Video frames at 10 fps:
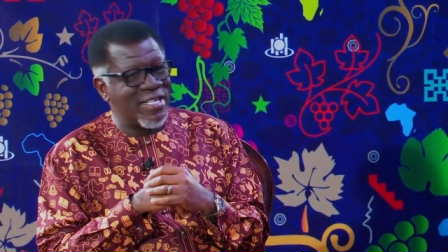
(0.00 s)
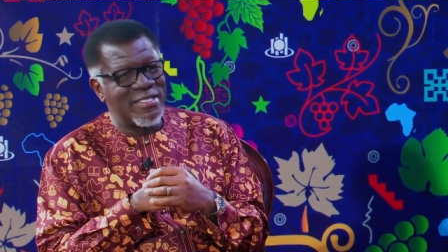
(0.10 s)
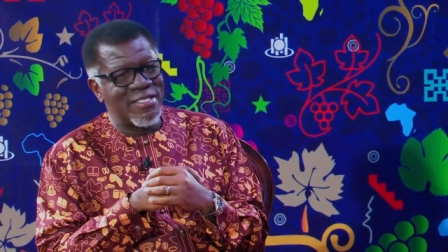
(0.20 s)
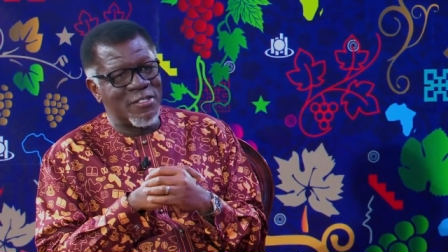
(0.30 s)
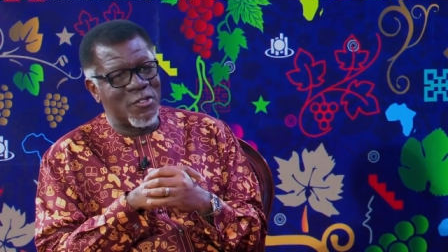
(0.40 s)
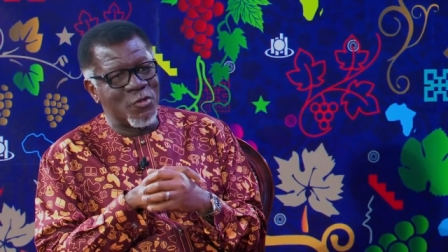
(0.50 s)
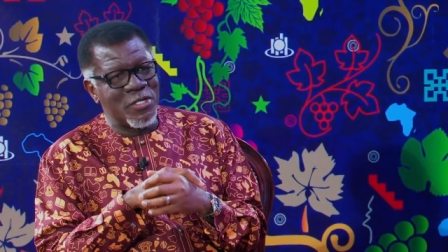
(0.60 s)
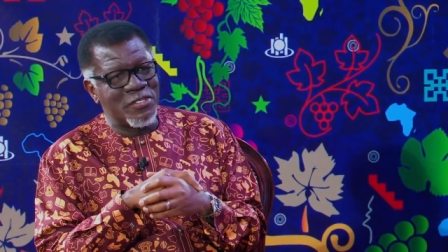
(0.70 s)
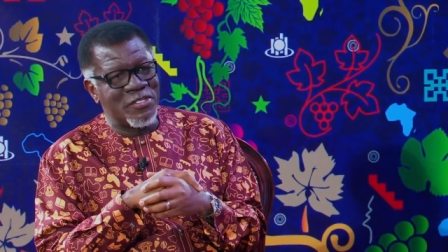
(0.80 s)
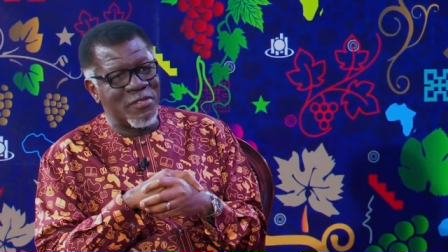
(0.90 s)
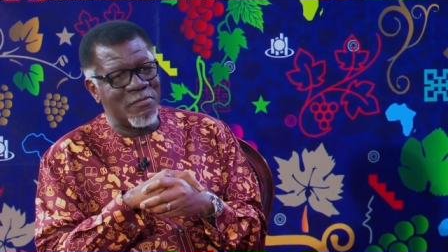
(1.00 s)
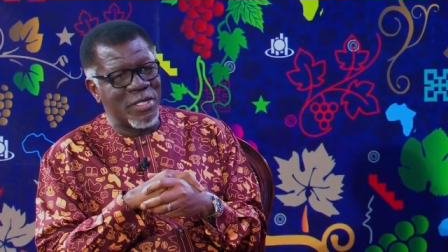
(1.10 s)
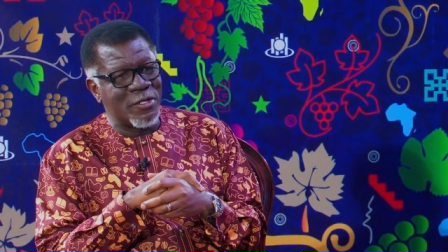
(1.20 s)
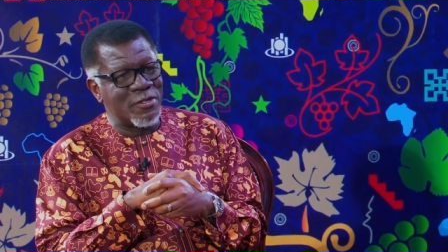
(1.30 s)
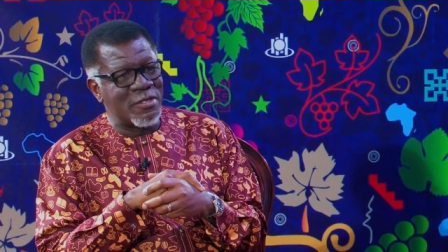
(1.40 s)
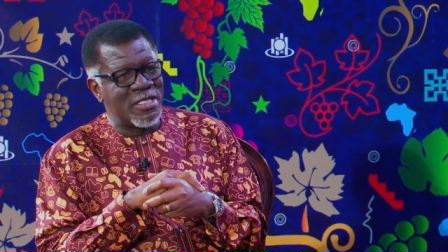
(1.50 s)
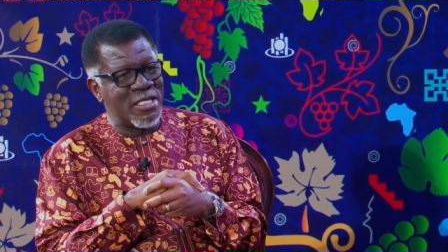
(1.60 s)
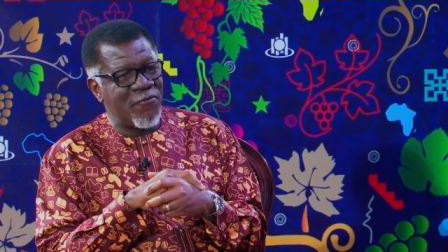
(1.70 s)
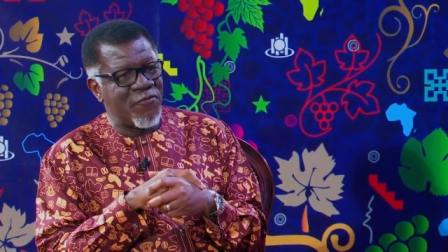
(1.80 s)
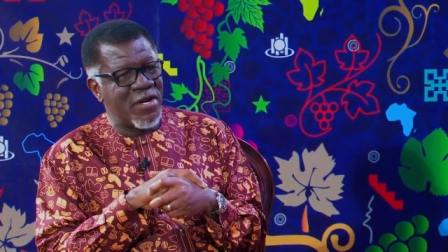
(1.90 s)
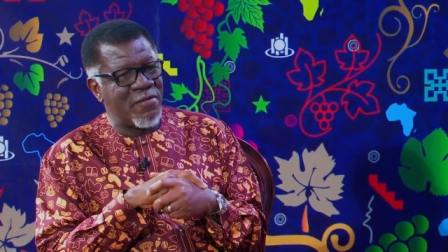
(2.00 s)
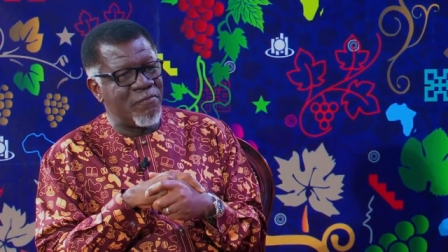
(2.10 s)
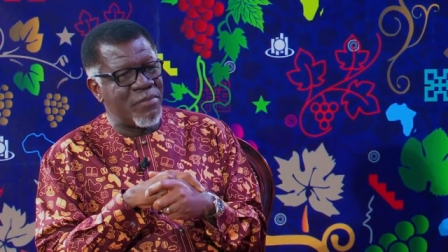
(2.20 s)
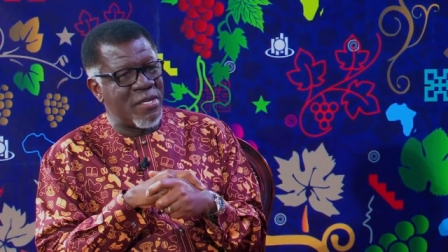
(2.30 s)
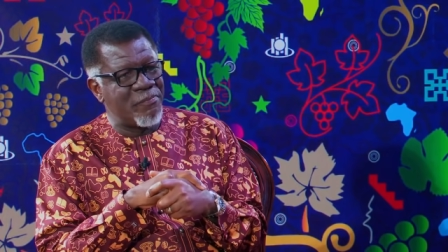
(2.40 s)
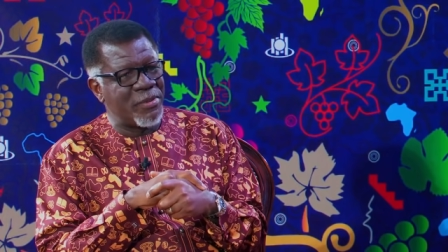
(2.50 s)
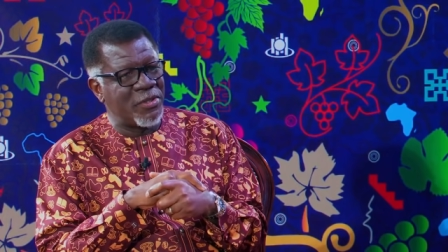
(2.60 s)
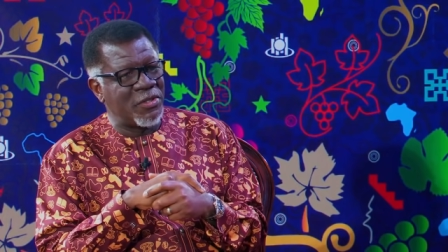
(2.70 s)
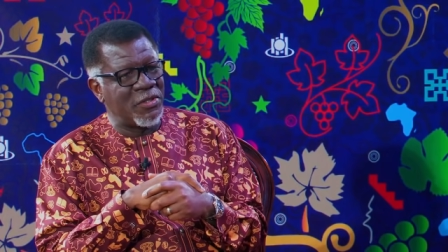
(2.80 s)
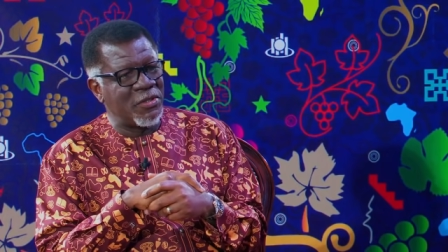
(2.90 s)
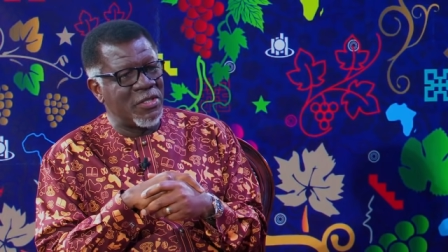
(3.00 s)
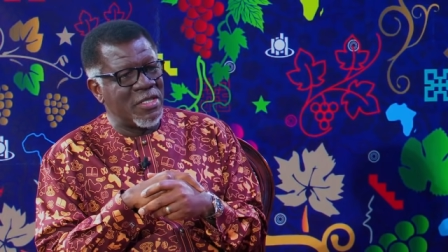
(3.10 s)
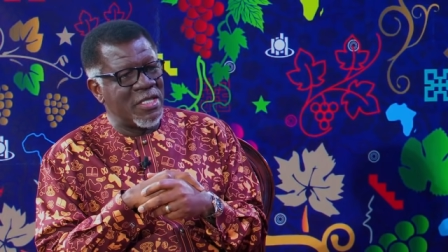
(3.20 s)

situation because different people